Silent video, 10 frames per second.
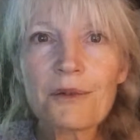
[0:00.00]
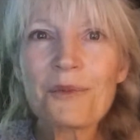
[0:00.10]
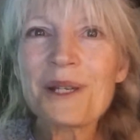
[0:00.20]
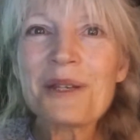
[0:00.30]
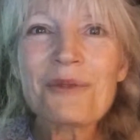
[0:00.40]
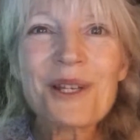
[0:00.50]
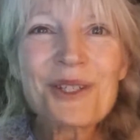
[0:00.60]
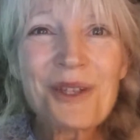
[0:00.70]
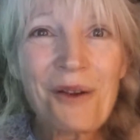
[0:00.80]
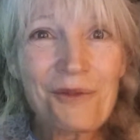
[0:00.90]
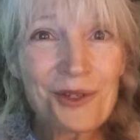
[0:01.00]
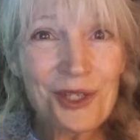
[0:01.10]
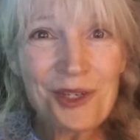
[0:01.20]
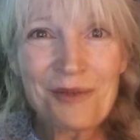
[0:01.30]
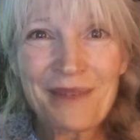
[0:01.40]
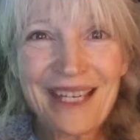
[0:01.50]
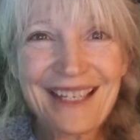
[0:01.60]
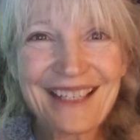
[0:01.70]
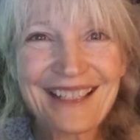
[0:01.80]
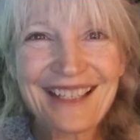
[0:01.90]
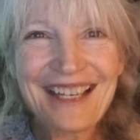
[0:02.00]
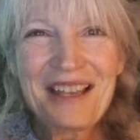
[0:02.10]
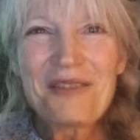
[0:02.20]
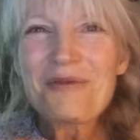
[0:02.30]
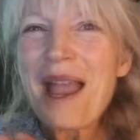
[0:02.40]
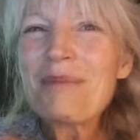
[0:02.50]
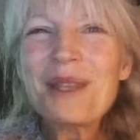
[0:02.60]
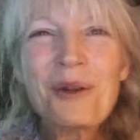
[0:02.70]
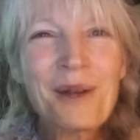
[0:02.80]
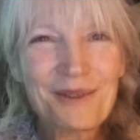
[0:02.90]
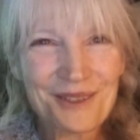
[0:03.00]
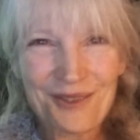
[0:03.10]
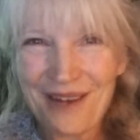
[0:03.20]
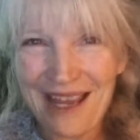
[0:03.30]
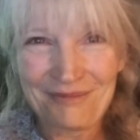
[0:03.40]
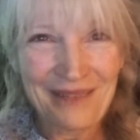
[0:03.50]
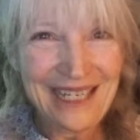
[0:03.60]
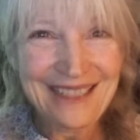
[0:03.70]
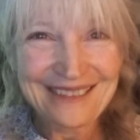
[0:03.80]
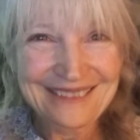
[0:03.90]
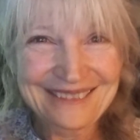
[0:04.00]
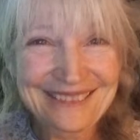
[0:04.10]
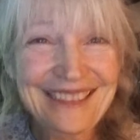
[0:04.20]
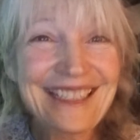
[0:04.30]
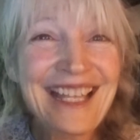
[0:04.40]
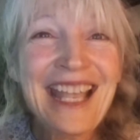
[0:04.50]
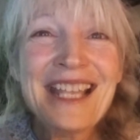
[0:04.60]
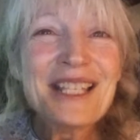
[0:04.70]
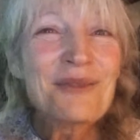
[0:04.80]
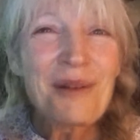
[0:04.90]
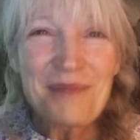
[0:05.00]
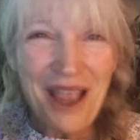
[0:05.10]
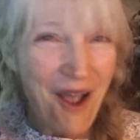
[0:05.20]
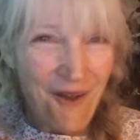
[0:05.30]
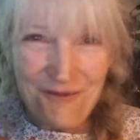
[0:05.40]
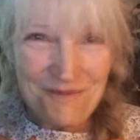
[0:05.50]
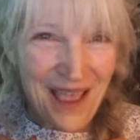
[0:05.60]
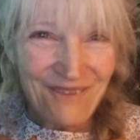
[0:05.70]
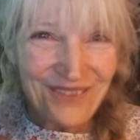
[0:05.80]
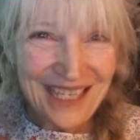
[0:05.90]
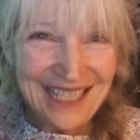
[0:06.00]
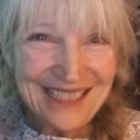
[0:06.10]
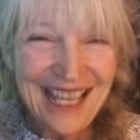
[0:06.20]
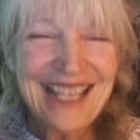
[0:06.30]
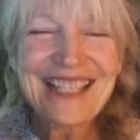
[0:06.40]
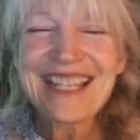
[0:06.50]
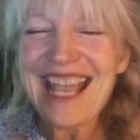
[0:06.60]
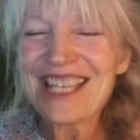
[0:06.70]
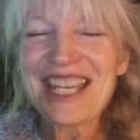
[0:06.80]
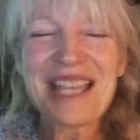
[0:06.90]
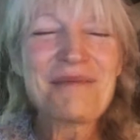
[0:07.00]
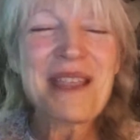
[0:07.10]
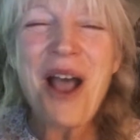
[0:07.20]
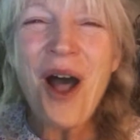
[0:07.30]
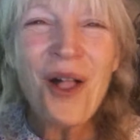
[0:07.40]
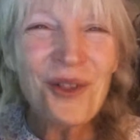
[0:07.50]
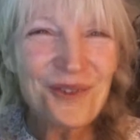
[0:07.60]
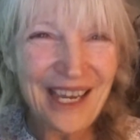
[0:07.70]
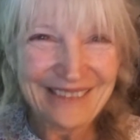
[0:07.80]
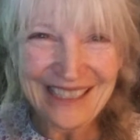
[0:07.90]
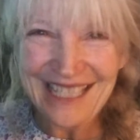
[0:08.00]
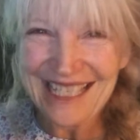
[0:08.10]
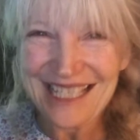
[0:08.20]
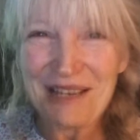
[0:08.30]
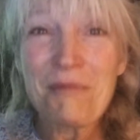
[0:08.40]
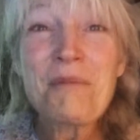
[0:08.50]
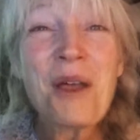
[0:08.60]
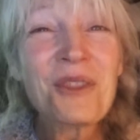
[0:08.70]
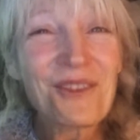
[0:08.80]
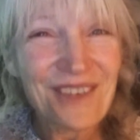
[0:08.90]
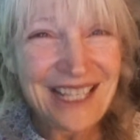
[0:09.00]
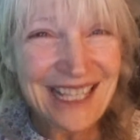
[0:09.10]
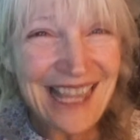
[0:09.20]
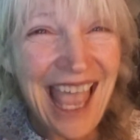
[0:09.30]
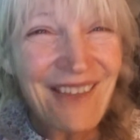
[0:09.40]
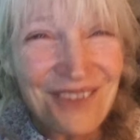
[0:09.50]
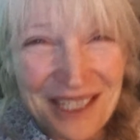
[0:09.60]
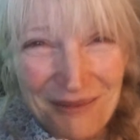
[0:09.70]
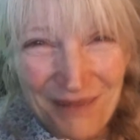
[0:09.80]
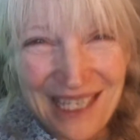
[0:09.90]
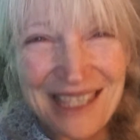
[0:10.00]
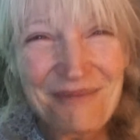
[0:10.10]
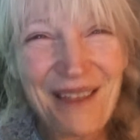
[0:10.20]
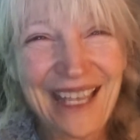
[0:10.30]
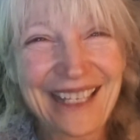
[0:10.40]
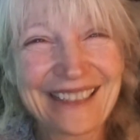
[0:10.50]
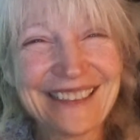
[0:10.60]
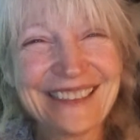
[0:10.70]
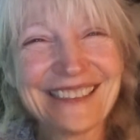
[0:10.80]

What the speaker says: when he rushed over to me, wrapped the quilt around me, swung me off my feet, and sashayed me all around the kitchen, both of us laughing to beat the band.